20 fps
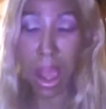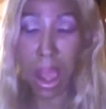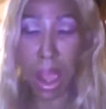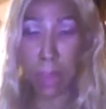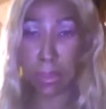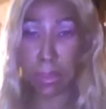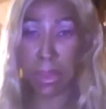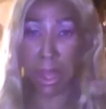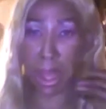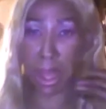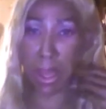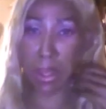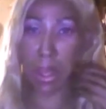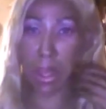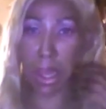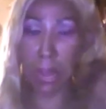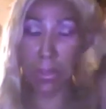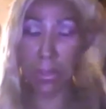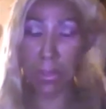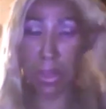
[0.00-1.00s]
I'm done.
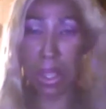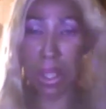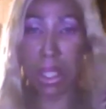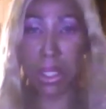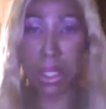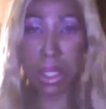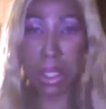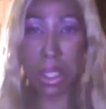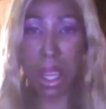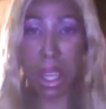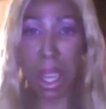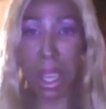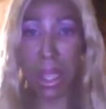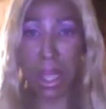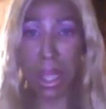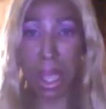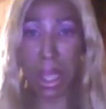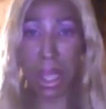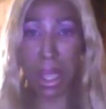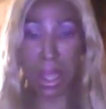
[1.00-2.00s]
I'm finished and
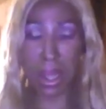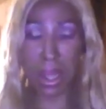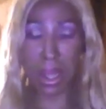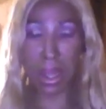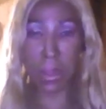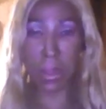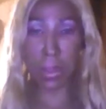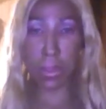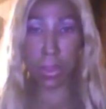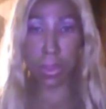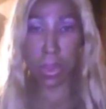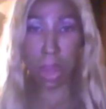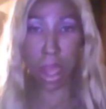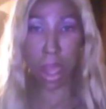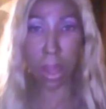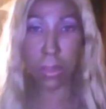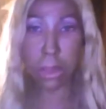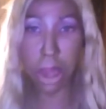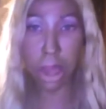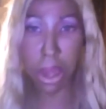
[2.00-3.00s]
highlighted.
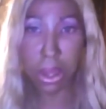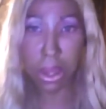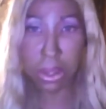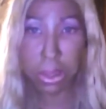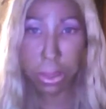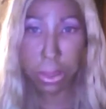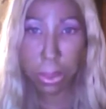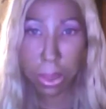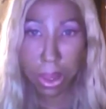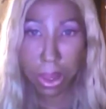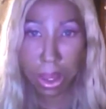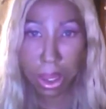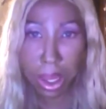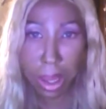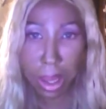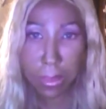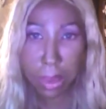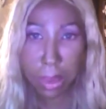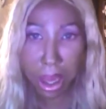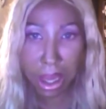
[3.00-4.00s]
I'm contoured,
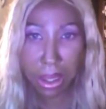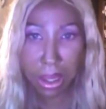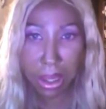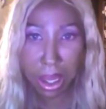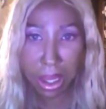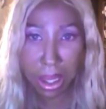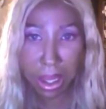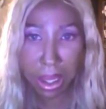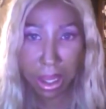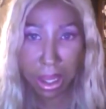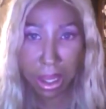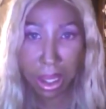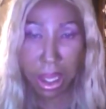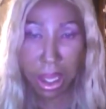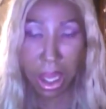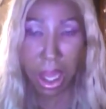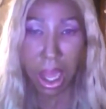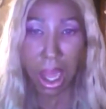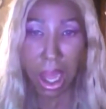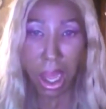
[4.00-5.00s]
I'm highlighted.
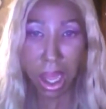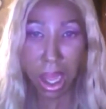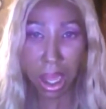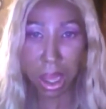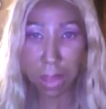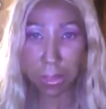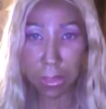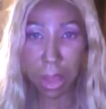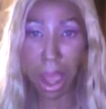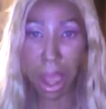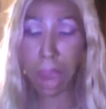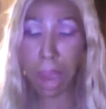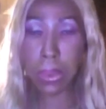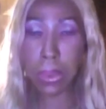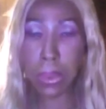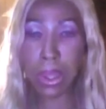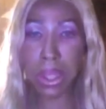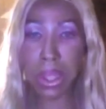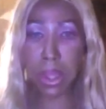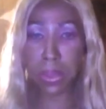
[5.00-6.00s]
I
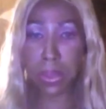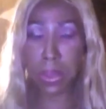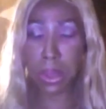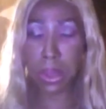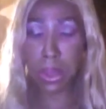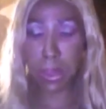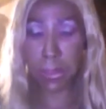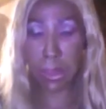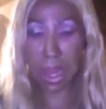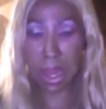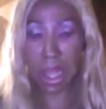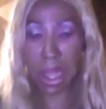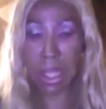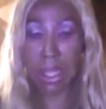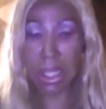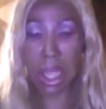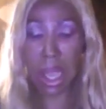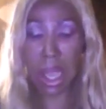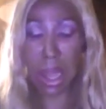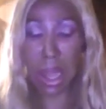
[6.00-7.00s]
really love the
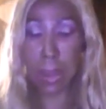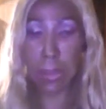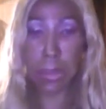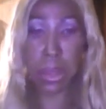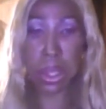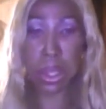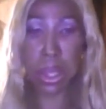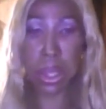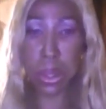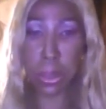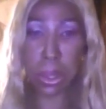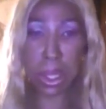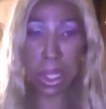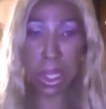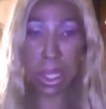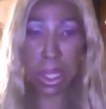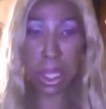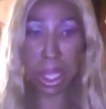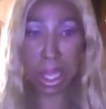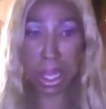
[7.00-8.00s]
Luminess. You
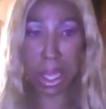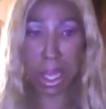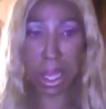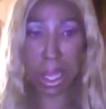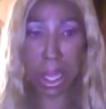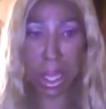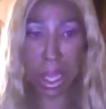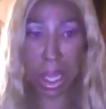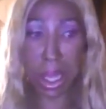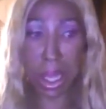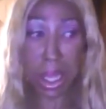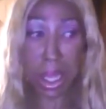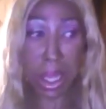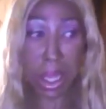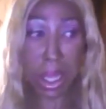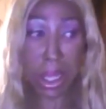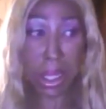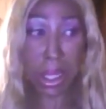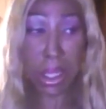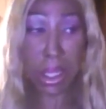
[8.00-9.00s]
can get
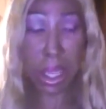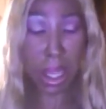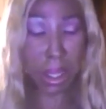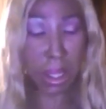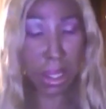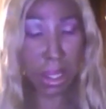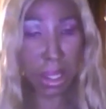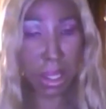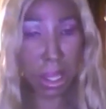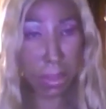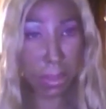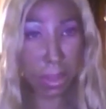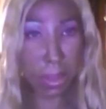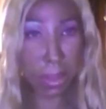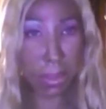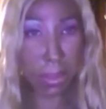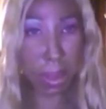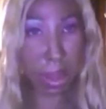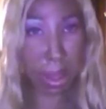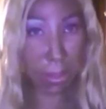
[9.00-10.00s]
it's not the cheapest
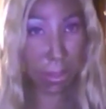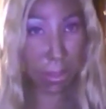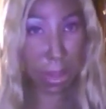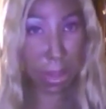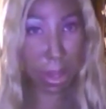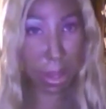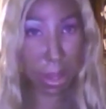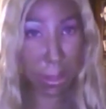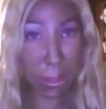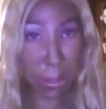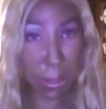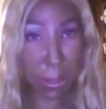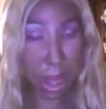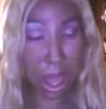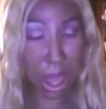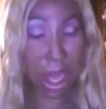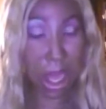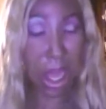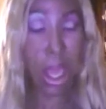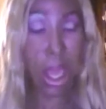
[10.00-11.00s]
makeup that you can
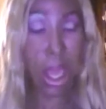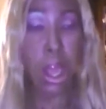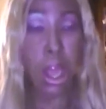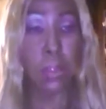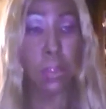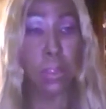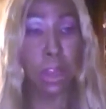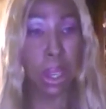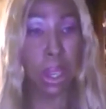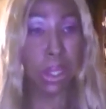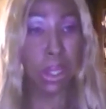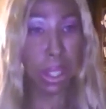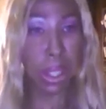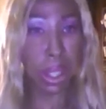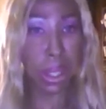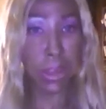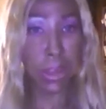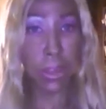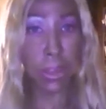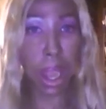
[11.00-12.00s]
buy, but I'll tell
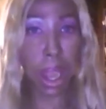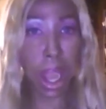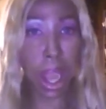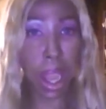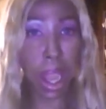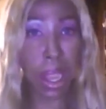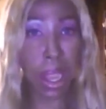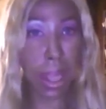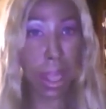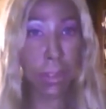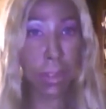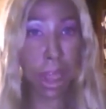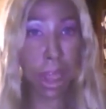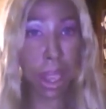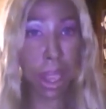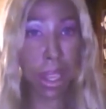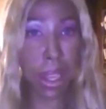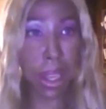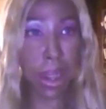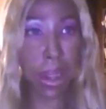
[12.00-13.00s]
you what, I got
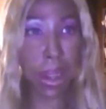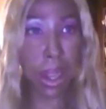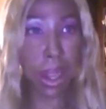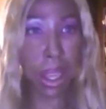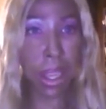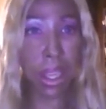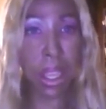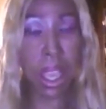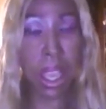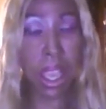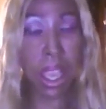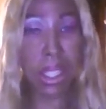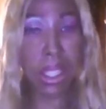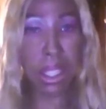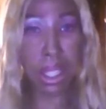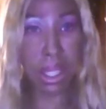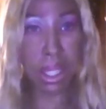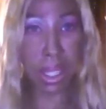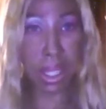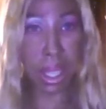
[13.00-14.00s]
mine on
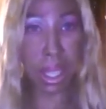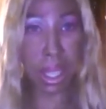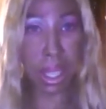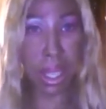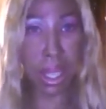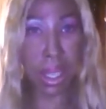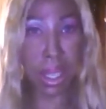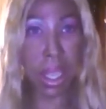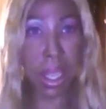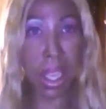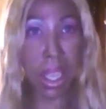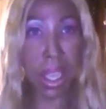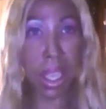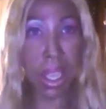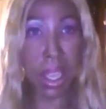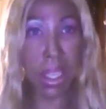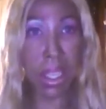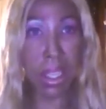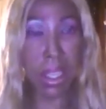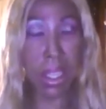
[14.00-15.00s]
HSN,
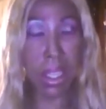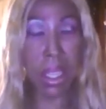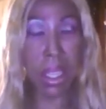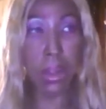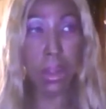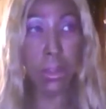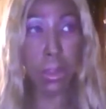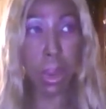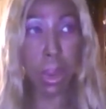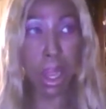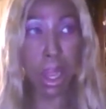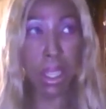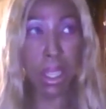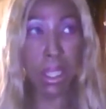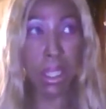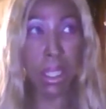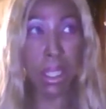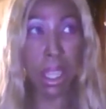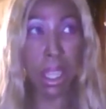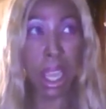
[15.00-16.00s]
and it
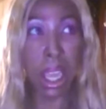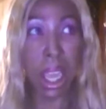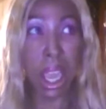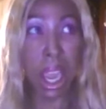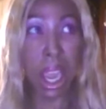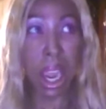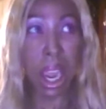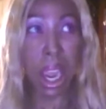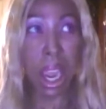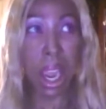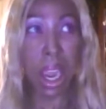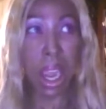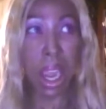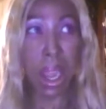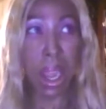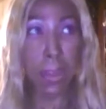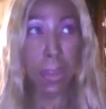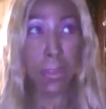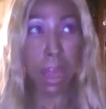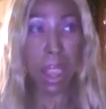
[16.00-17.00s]
was,
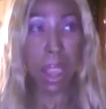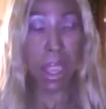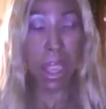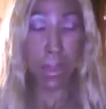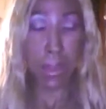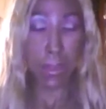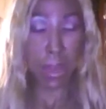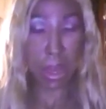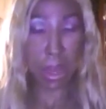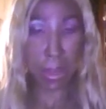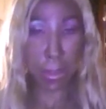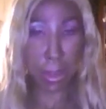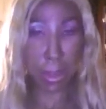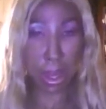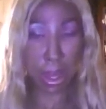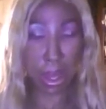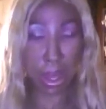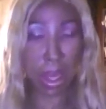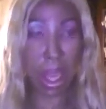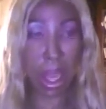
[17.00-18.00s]
I got a pink
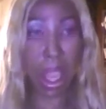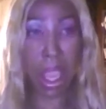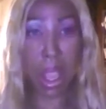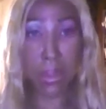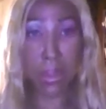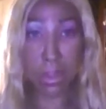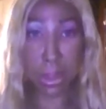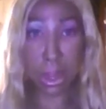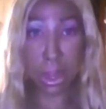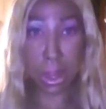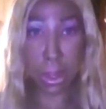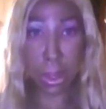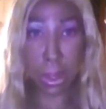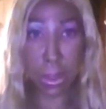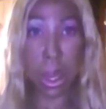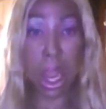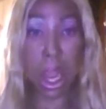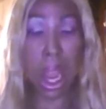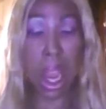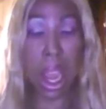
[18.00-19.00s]
one. I have two.
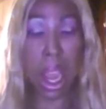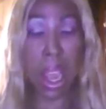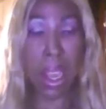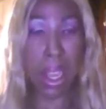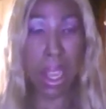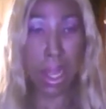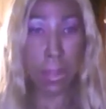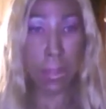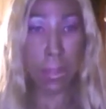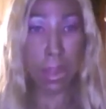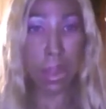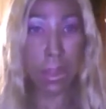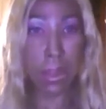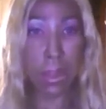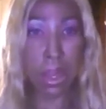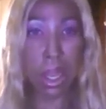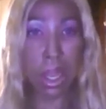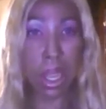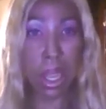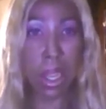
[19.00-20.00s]
I got a pink
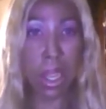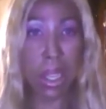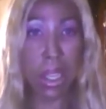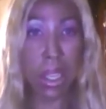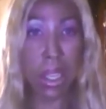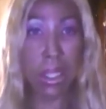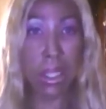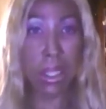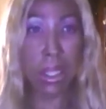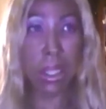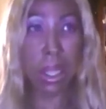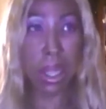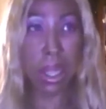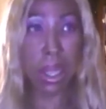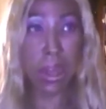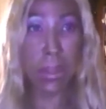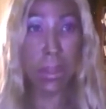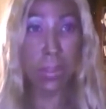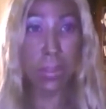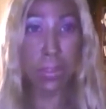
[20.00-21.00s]
one, and it's
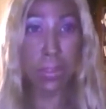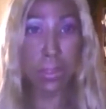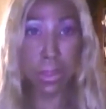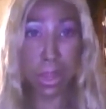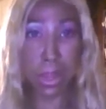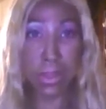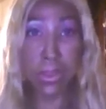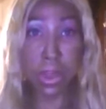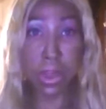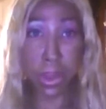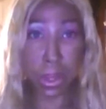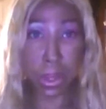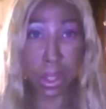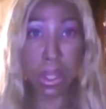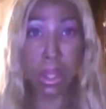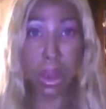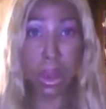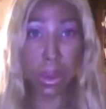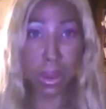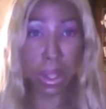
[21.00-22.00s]
the first
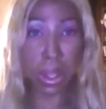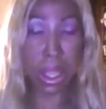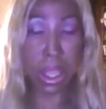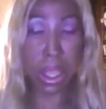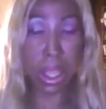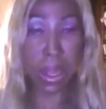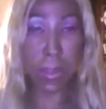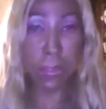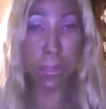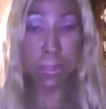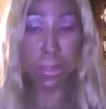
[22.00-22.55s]
starter kit.